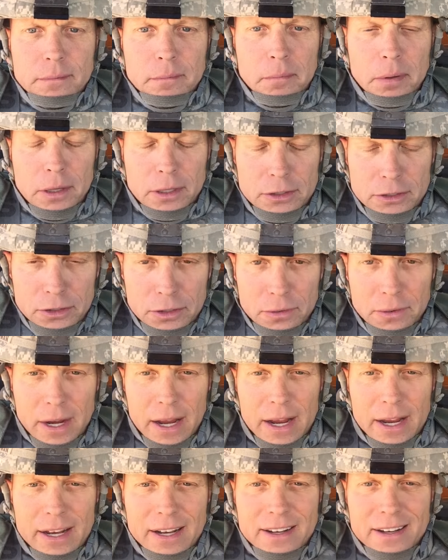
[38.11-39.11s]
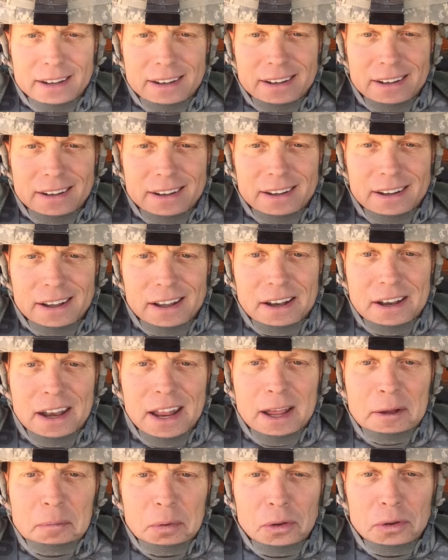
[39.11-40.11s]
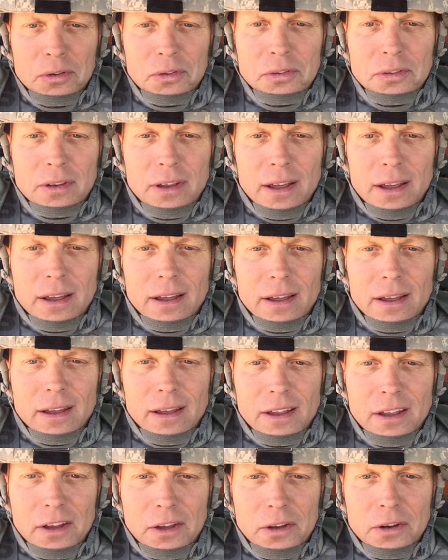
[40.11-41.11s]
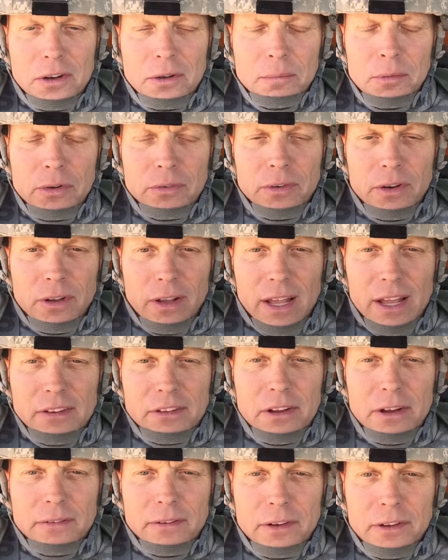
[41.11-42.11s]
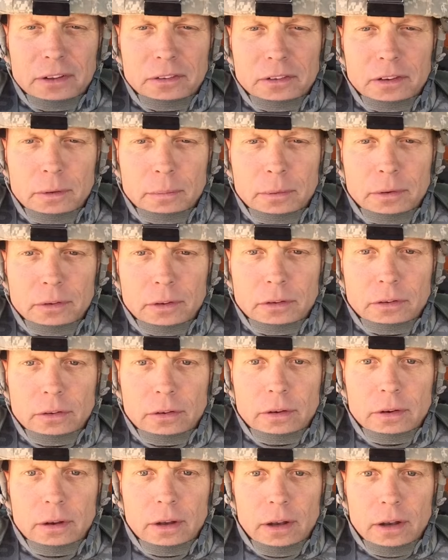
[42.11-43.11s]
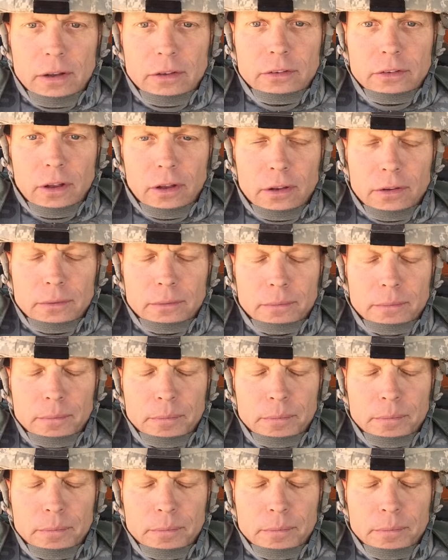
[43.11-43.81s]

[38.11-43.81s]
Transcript: plus terrain enables you to move to your last cover and conceal position in assault.